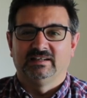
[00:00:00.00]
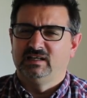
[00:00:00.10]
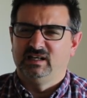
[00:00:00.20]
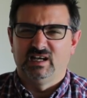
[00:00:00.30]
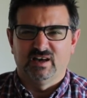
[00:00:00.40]

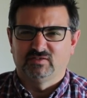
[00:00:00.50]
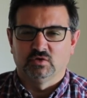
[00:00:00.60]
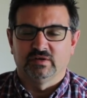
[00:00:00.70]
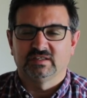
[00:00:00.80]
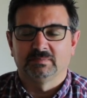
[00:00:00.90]
Love
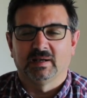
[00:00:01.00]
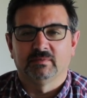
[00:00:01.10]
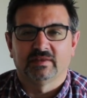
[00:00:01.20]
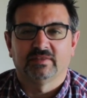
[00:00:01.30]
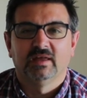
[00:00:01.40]
toys to play
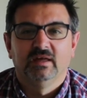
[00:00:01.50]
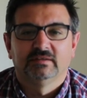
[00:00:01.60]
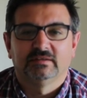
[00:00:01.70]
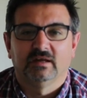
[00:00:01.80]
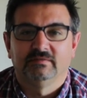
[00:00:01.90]
with.
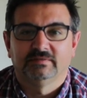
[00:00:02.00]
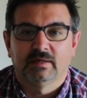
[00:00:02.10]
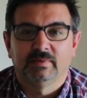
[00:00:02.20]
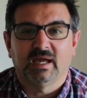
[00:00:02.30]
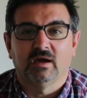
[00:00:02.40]
So there
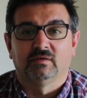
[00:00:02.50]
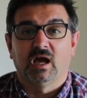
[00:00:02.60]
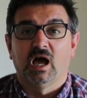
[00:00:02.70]
we go.